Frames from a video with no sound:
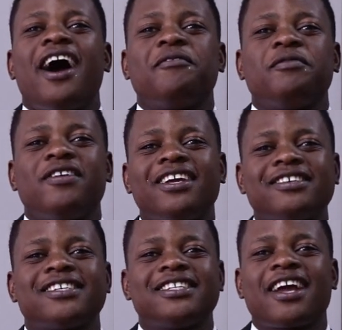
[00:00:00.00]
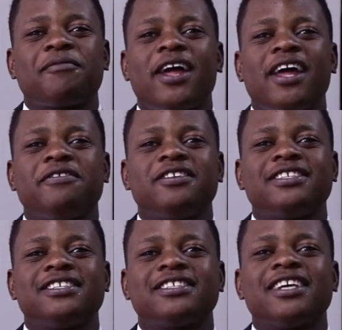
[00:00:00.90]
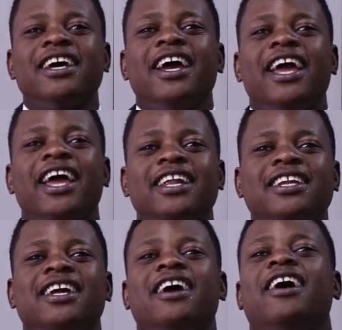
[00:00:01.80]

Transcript: I'm here studying applied physics and